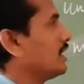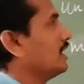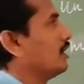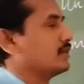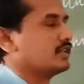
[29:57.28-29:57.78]

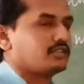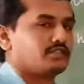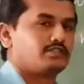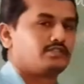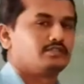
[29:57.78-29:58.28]

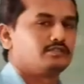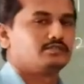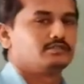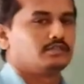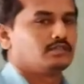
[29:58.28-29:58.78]
dominance.
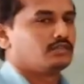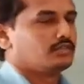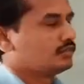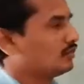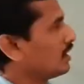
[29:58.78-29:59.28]

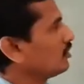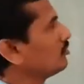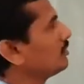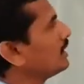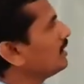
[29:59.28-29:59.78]
So, what is
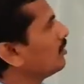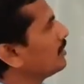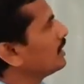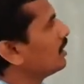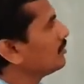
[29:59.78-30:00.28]
meant by
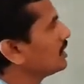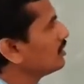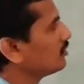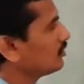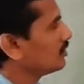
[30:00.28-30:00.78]
incomplete
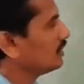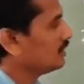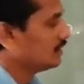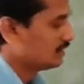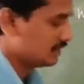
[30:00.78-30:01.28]
dominance?
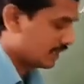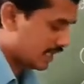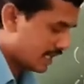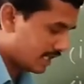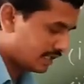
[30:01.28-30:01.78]
The
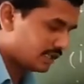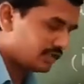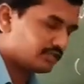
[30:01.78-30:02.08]
character is